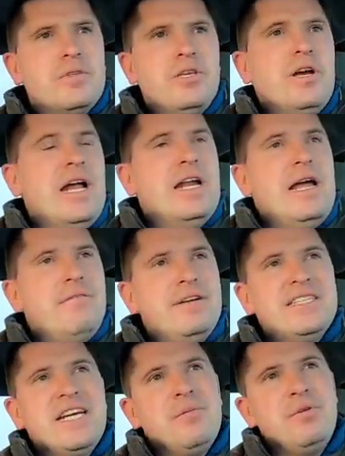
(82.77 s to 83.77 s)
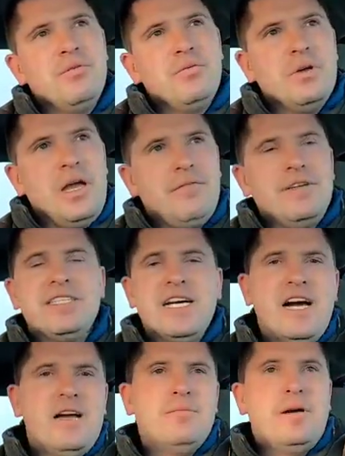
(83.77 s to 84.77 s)
you gotta, every time
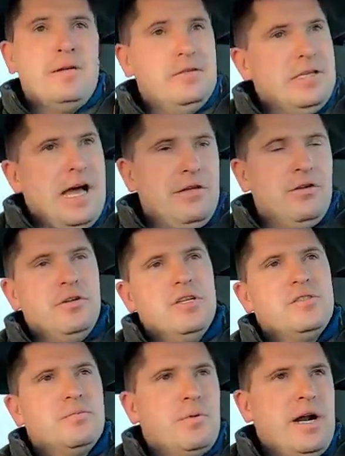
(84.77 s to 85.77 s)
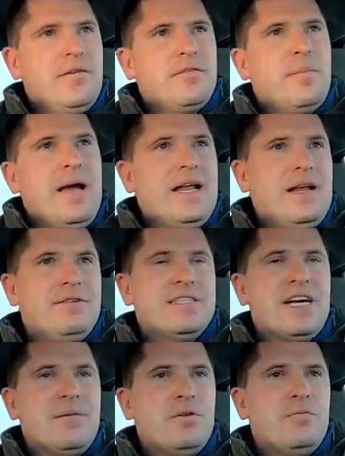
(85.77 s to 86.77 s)
I learned this right off the bat, every
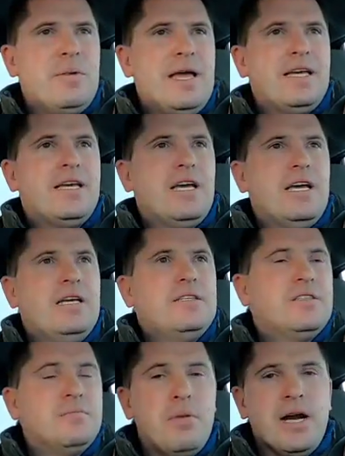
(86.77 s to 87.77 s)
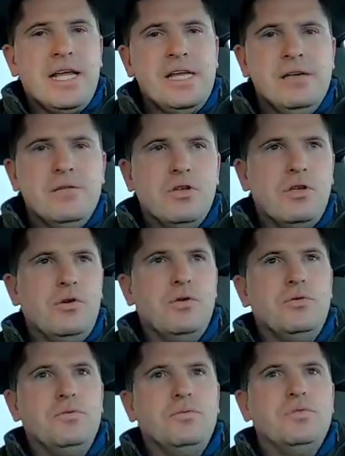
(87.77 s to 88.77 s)
time you make some money,
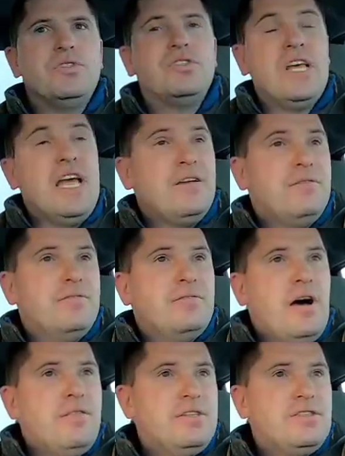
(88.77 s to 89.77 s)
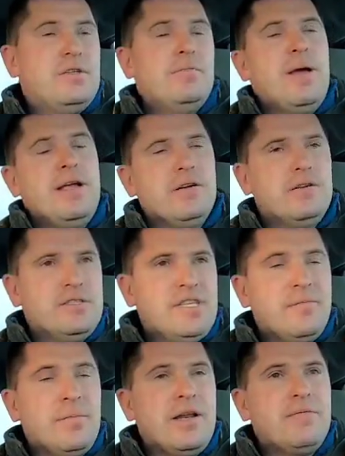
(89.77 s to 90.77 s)
you save. Obviously you
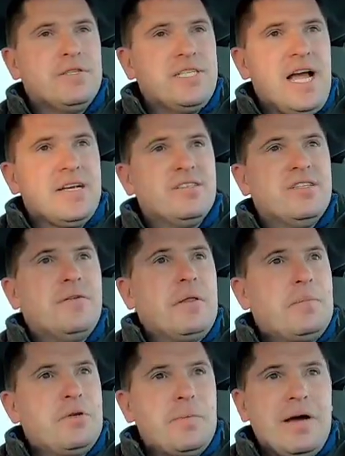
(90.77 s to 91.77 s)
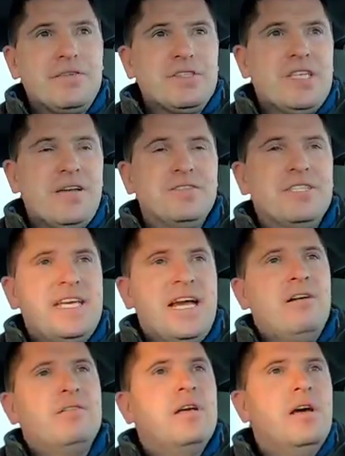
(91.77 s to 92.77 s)
save money for taxes and everything, but you have a savings
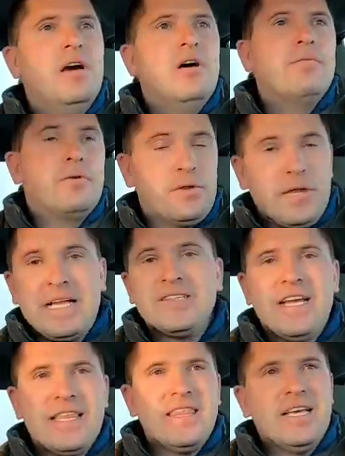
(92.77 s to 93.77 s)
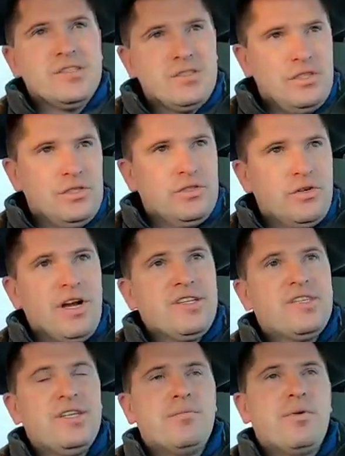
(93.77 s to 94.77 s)
account for things like this. Your
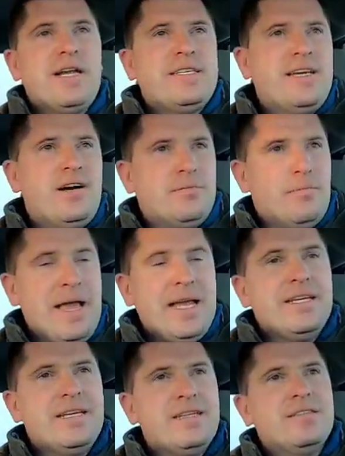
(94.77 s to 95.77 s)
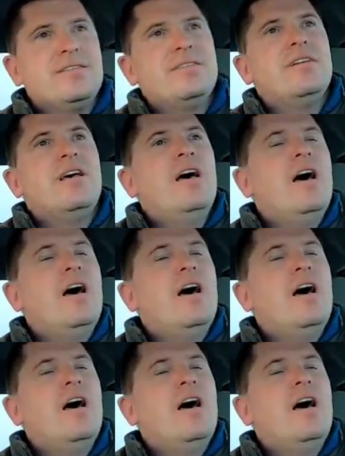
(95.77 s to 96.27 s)
truck's gonna break down, maintenance,